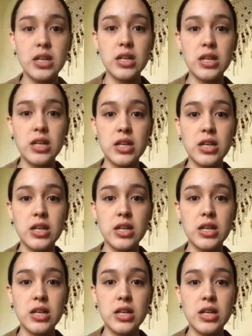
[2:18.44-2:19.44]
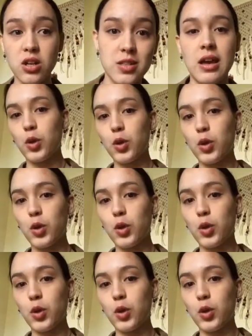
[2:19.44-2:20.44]
on your presentation.
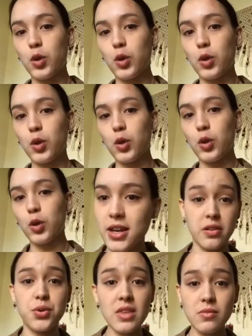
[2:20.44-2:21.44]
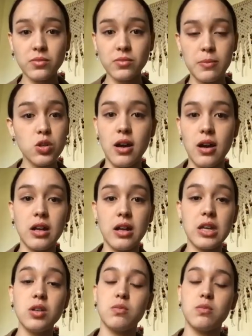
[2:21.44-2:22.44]
Let's just find the
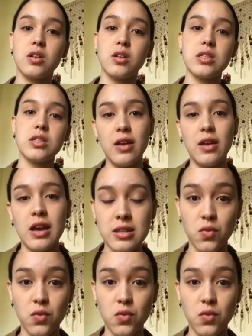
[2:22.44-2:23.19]
end of that here.